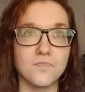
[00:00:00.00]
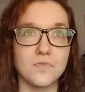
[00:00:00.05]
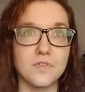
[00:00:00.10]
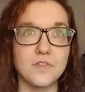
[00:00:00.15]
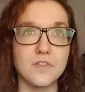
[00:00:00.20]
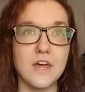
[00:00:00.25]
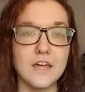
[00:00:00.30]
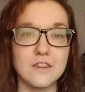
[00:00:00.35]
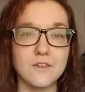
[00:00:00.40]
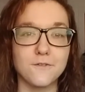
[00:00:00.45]

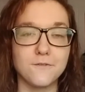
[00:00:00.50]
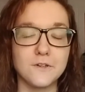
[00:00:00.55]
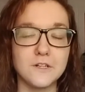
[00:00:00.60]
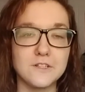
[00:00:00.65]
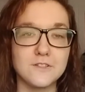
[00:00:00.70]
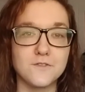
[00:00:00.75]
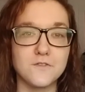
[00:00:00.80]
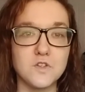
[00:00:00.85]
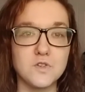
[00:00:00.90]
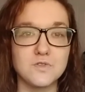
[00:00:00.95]
the
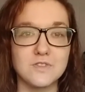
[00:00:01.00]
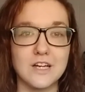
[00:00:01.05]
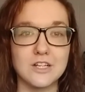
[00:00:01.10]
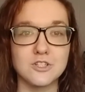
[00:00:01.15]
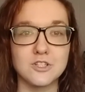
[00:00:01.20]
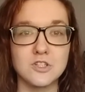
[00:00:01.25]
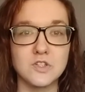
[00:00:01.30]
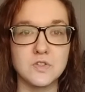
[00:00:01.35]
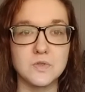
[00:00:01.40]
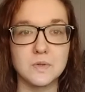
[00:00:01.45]
first few
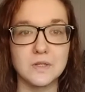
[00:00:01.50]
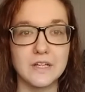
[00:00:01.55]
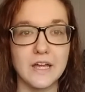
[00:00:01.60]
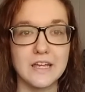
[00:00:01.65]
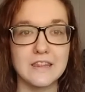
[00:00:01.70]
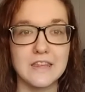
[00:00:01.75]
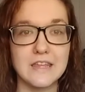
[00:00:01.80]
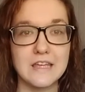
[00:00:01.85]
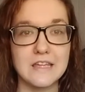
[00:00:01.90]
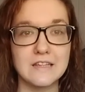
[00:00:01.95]
sessions were
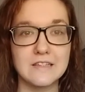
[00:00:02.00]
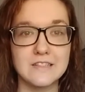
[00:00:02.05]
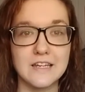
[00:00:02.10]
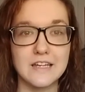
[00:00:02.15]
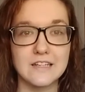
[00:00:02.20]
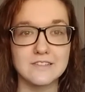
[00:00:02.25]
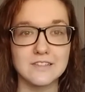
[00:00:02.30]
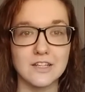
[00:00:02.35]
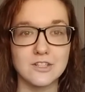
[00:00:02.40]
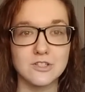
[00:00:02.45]
the
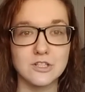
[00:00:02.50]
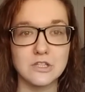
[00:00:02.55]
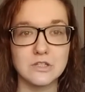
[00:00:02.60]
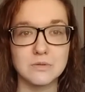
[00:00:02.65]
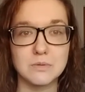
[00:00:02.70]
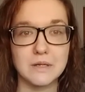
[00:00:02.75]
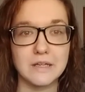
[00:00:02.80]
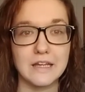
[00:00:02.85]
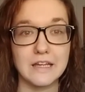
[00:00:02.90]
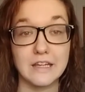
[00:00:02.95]
intake sessions,
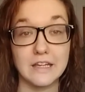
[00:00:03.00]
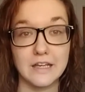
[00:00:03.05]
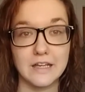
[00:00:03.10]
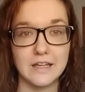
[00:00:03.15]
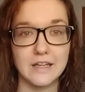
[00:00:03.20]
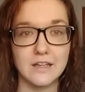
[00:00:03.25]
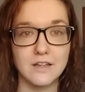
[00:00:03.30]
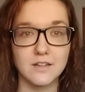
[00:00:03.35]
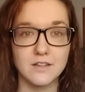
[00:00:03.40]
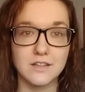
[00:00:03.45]
where they
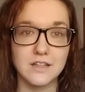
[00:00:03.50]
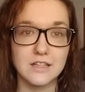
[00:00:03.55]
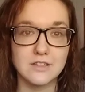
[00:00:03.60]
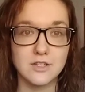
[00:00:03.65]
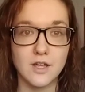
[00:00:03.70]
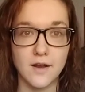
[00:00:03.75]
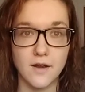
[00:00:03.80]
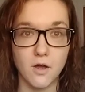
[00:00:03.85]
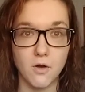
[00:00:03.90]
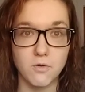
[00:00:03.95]
get
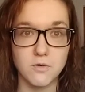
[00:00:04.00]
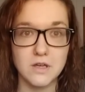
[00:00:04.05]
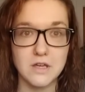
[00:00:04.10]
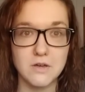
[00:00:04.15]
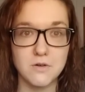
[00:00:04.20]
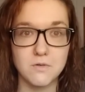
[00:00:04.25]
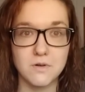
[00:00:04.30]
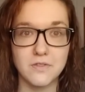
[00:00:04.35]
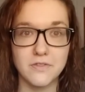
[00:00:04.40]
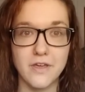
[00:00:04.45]
to know
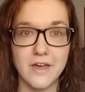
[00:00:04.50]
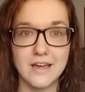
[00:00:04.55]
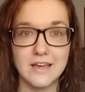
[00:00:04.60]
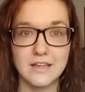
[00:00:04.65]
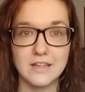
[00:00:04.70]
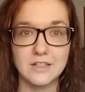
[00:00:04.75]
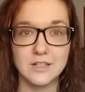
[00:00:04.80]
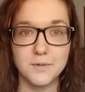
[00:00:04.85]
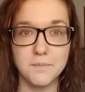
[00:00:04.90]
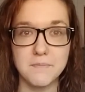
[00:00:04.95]
you and
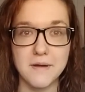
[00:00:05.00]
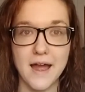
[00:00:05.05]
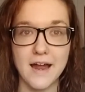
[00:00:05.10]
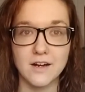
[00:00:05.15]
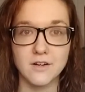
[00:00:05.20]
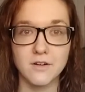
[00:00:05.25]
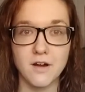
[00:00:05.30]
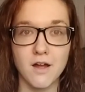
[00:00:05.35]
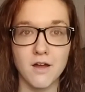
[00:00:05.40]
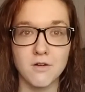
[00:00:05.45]
your
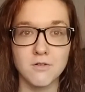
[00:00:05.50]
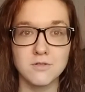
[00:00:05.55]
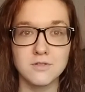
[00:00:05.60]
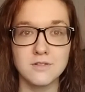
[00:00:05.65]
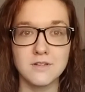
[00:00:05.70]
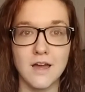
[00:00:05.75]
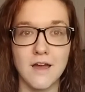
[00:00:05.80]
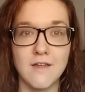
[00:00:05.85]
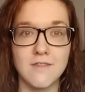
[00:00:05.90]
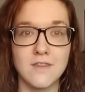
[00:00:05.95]

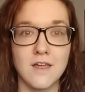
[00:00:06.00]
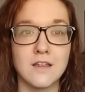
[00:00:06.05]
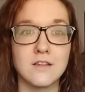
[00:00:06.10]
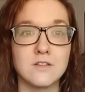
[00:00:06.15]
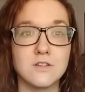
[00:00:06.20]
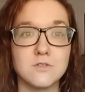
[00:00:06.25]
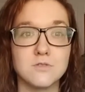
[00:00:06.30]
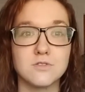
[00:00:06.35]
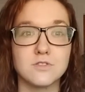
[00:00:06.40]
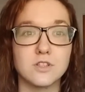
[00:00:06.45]
background, and then
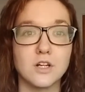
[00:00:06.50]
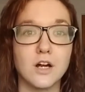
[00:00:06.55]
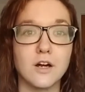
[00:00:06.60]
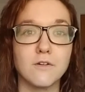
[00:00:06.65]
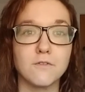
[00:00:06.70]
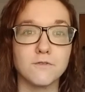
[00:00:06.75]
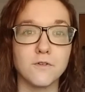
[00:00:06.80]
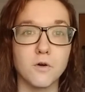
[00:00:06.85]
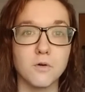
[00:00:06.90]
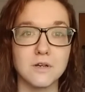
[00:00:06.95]
you
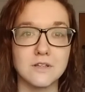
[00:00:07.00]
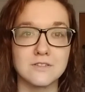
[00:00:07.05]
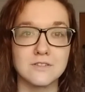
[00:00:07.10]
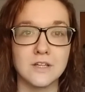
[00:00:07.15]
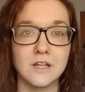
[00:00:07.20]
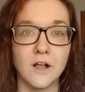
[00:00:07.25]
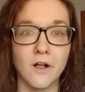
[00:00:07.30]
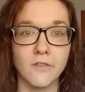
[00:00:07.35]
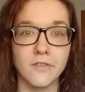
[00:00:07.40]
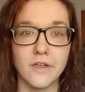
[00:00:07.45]
start
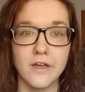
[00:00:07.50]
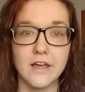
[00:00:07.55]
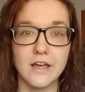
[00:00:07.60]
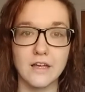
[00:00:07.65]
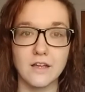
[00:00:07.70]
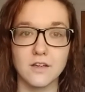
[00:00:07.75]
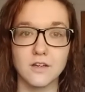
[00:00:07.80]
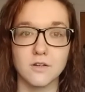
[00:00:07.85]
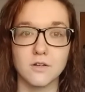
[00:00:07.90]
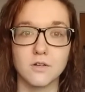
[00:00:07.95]
focusing on
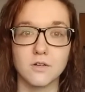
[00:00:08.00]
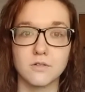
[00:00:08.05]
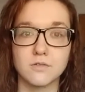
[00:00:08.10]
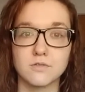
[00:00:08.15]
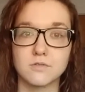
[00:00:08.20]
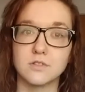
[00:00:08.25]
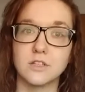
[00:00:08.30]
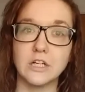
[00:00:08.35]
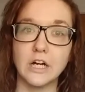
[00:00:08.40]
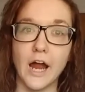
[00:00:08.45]

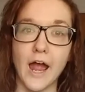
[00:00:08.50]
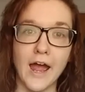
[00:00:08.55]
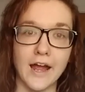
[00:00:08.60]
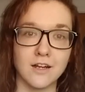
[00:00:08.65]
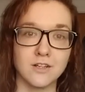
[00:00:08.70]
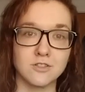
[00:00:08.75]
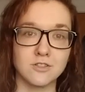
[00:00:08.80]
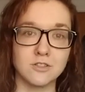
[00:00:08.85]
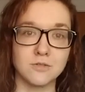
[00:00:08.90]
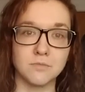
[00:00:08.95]
your
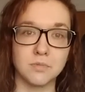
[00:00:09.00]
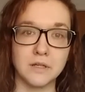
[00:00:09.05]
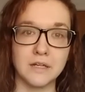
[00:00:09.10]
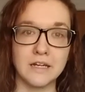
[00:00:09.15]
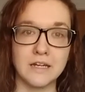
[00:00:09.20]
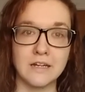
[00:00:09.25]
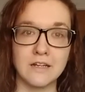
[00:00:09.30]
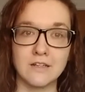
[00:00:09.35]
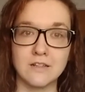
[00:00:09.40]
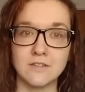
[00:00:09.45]
action
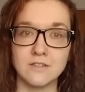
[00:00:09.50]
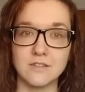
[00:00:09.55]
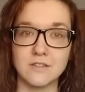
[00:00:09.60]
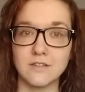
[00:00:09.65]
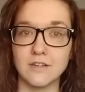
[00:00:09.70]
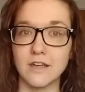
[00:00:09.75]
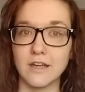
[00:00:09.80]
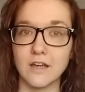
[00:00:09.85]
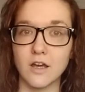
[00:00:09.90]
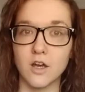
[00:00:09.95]
plans
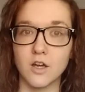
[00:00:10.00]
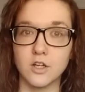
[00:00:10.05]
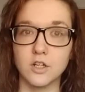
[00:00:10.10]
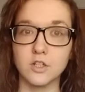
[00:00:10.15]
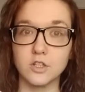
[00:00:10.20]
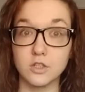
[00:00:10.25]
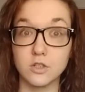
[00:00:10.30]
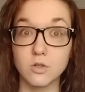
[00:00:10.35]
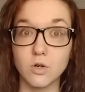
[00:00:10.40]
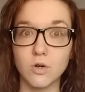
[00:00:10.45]
and
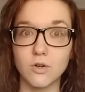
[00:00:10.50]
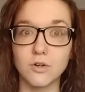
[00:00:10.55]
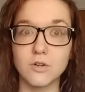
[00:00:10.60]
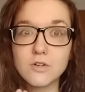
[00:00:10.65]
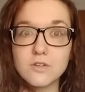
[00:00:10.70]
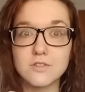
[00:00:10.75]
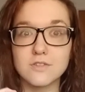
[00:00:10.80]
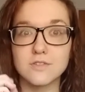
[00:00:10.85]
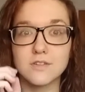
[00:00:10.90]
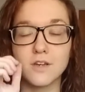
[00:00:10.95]
your
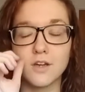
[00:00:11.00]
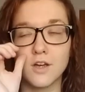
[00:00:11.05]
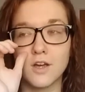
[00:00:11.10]
goals.